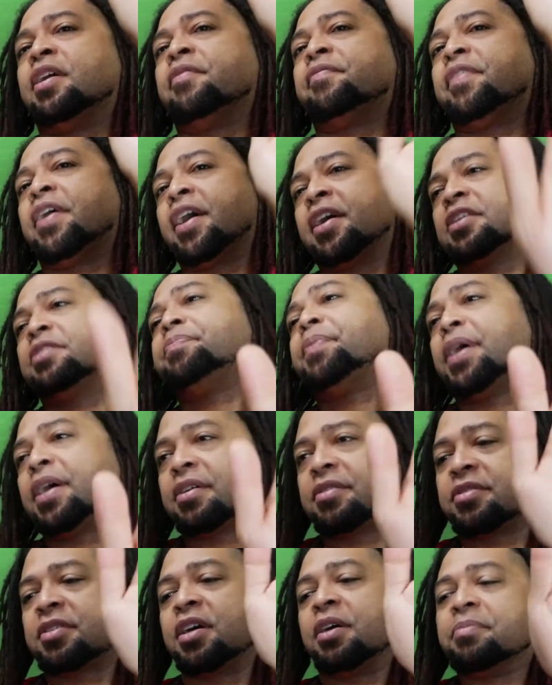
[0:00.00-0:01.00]
if
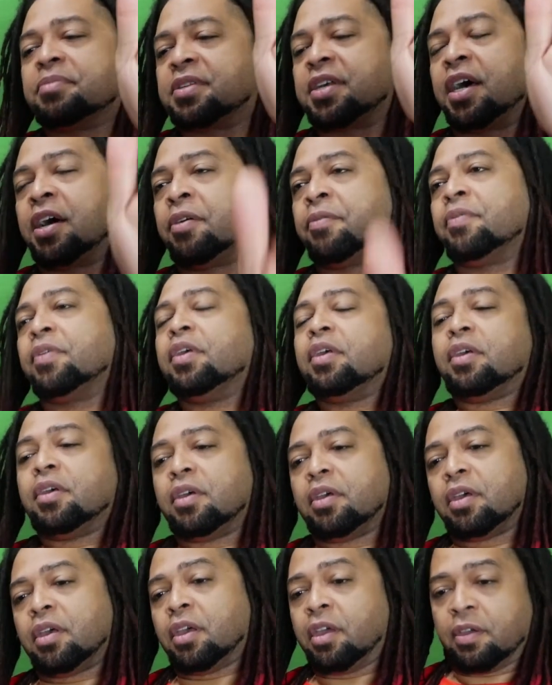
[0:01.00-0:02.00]
Xbox comes out,
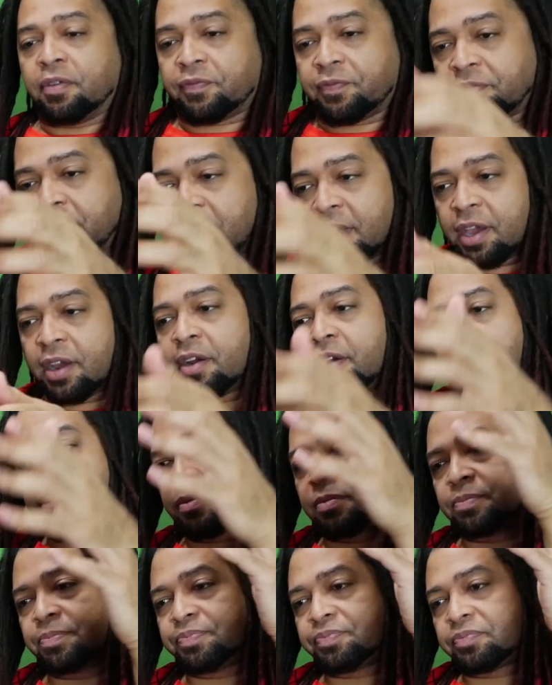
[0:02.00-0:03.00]

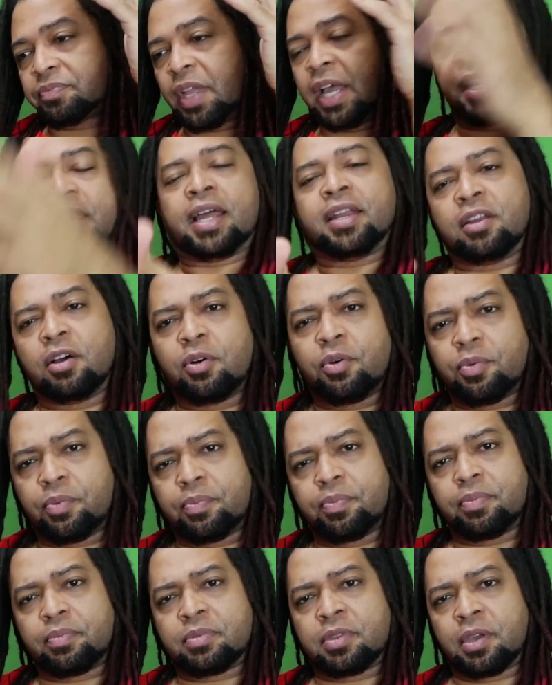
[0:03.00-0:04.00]
and I know
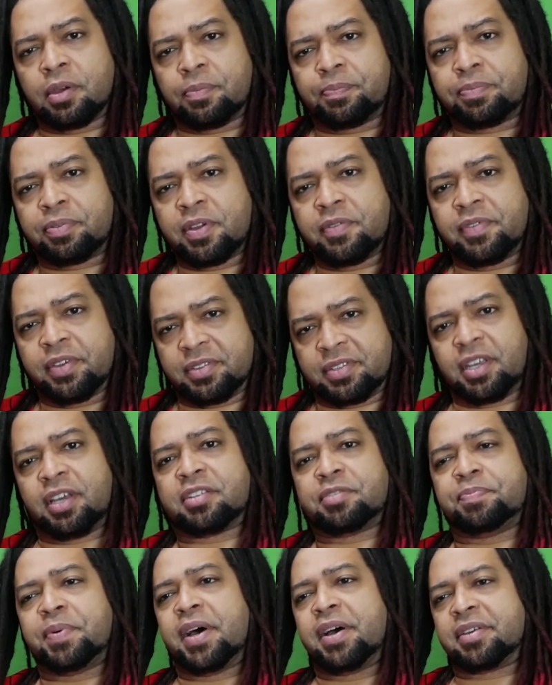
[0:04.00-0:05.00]
the previous
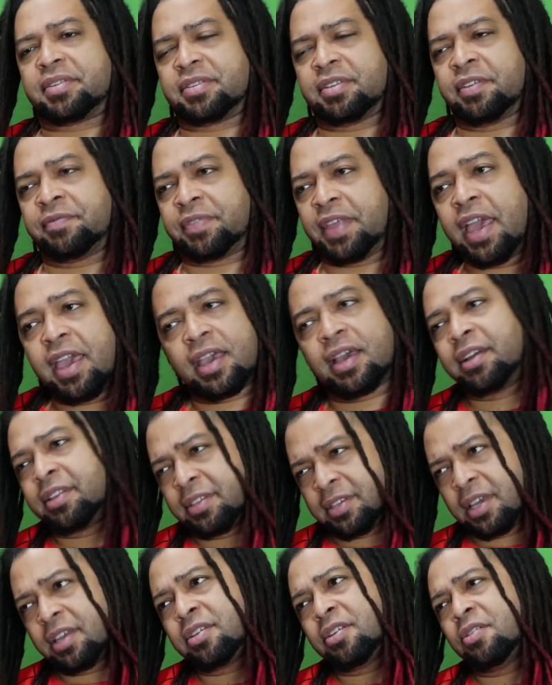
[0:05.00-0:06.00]
Xbox, if they
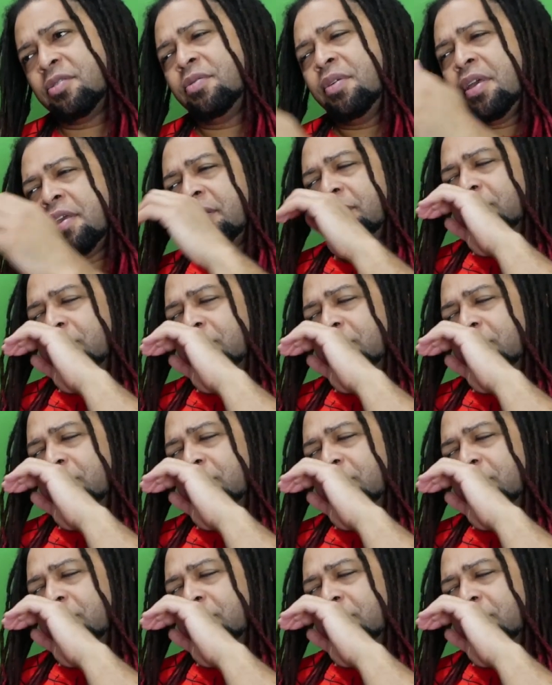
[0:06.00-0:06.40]
continue,